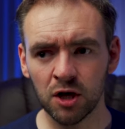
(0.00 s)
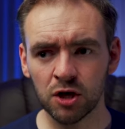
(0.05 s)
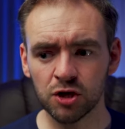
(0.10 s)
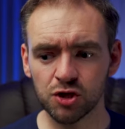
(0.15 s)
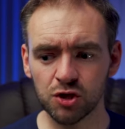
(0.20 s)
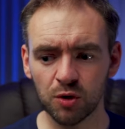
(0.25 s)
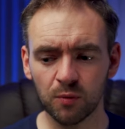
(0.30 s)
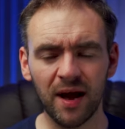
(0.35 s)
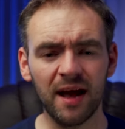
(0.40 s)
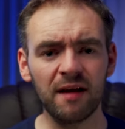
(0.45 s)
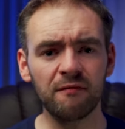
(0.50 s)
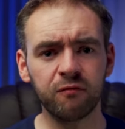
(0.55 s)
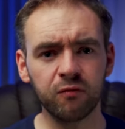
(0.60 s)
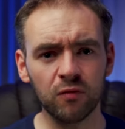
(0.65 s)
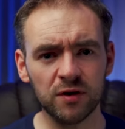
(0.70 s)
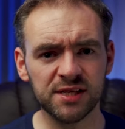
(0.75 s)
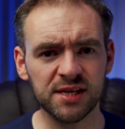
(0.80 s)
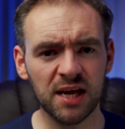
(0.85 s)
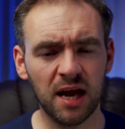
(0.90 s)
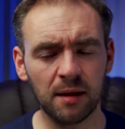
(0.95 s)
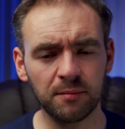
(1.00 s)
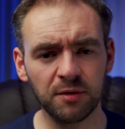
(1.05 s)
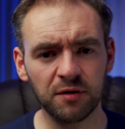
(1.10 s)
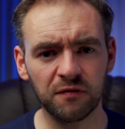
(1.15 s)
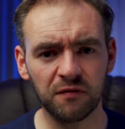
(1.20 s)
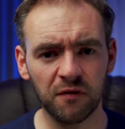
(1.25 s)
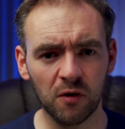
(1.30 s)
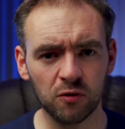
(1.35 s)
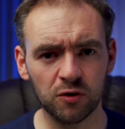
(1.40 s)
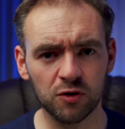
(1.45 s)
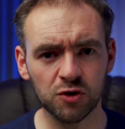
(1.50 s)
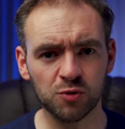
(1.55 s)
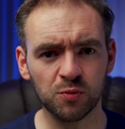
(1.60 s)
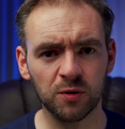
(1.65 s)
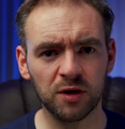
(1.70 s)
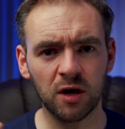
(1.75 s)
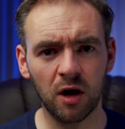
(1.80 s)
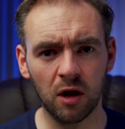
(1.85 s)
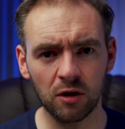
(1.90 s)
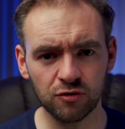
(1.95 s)
So every time you focus
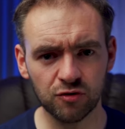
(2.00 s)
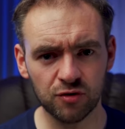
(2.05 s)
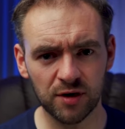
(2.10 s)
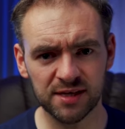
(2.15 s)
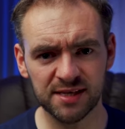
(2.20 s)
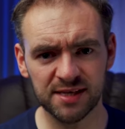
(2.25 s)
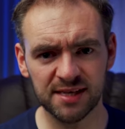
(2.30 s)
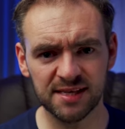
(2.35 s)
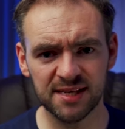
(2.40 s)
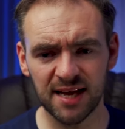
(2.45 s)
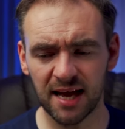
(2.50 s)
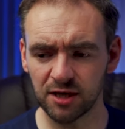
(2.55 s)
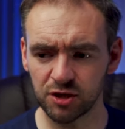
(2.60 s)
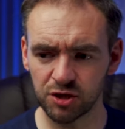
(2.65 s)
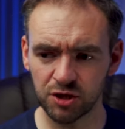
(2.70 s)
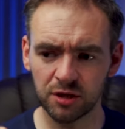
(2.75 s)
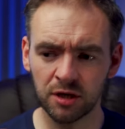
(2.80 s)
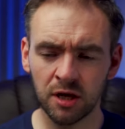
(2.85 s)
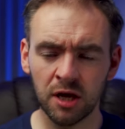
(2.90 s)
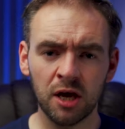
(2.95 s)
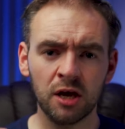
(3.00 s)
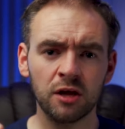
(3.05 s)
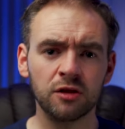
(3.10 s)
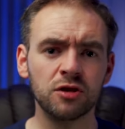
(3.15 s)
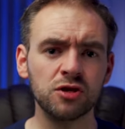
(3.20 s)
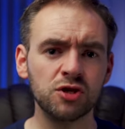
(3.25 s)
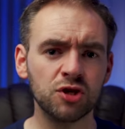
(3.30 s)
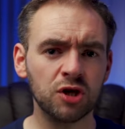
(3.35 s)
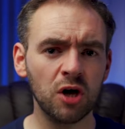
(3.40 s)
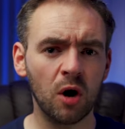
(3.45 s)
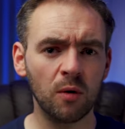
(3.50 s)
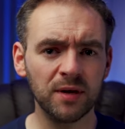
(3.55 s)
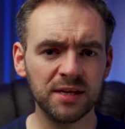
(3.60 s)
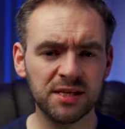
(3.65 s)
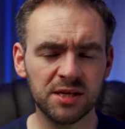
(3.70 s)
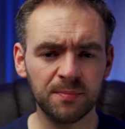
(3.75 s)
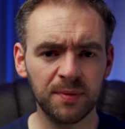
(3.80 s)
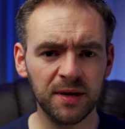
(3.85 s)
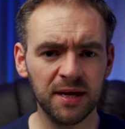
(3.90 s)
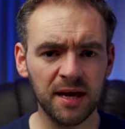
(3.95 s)
with contrast detection, there's going
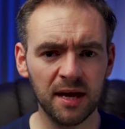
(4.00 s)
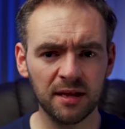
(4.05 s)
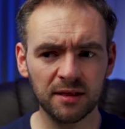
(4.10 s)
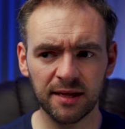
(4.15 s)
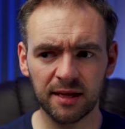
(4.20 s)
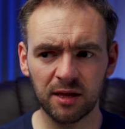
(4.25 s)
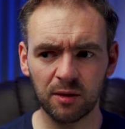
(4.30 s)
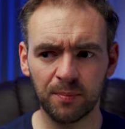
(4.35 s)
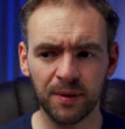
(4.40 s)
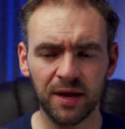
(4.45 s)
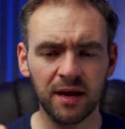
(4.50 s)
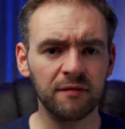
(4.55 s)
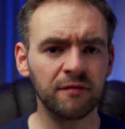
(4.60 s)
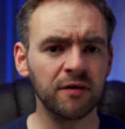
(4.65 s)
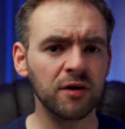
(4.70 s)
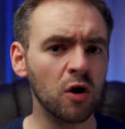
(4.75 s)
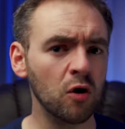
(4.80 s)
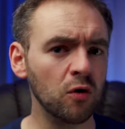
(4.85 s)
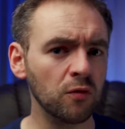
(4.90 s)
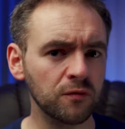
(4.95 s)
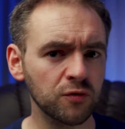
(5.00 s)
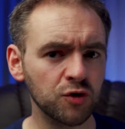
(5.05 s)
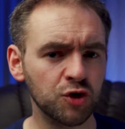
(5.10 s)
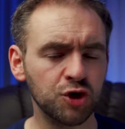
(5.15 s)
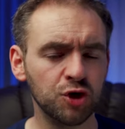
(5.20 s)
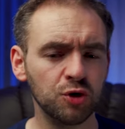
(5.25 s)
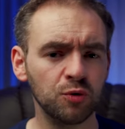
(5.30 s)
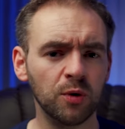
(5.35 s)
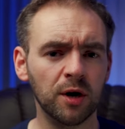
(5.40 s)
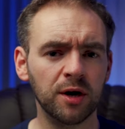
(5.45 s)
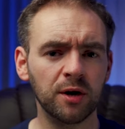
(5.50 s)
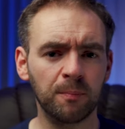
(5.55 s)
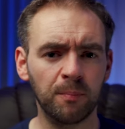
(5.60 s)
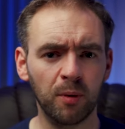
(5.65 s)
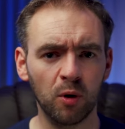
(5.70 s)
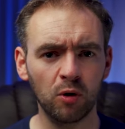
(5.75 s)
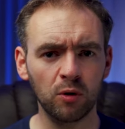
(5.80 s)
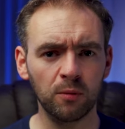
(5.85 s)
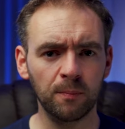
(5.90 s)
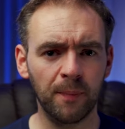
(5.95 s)
to be a little bit of an overshoot and a
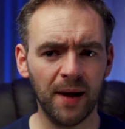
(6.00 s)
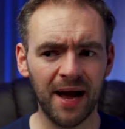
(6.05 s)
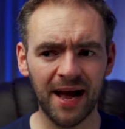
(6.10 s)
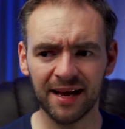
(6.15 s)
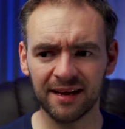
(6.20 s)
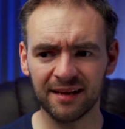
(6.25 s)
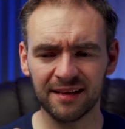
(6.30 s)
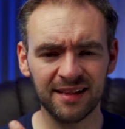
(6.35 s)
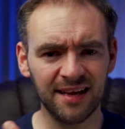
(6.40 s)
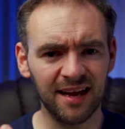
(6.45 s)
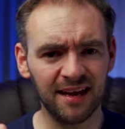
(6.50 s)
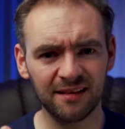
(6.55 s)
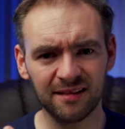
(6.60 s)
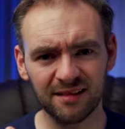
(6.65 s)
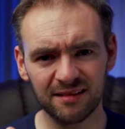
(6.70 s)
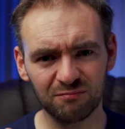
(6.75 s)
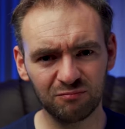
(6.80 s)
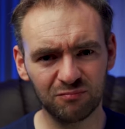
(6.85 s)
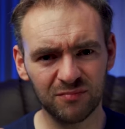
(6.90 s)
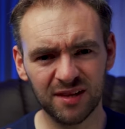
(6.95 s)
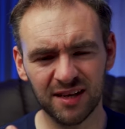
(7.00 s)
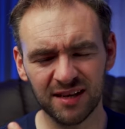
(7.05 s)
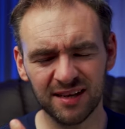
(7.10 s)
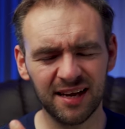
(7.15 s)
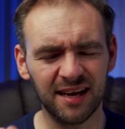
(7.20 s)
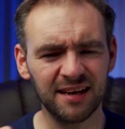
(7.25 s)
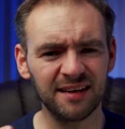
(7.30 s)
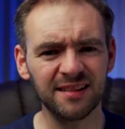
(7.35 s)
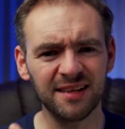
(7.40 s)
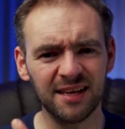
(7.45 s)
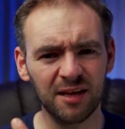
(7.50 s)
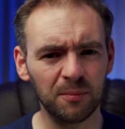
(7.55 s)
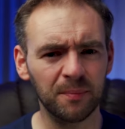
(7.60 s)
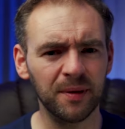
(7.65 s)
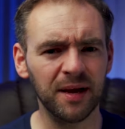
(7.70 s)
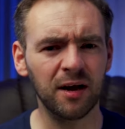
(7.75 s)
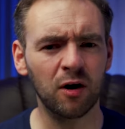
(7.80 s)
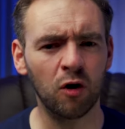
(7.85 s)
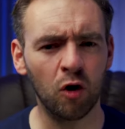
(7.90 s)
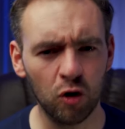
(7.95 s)
pull back and that, that kind of little
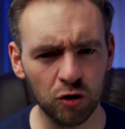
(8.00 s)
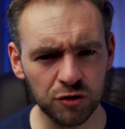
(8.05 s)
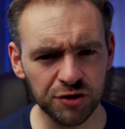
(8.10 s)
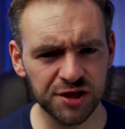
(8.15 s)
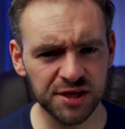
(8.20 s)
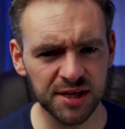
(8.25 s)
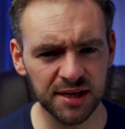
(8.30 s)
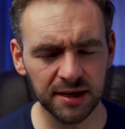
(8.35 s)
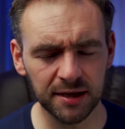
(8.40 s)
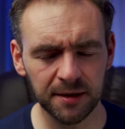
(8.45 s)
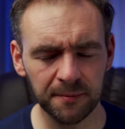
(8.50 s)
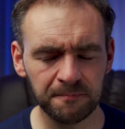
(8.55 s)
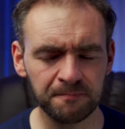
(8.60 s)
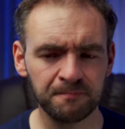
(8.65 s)
bit of haunting.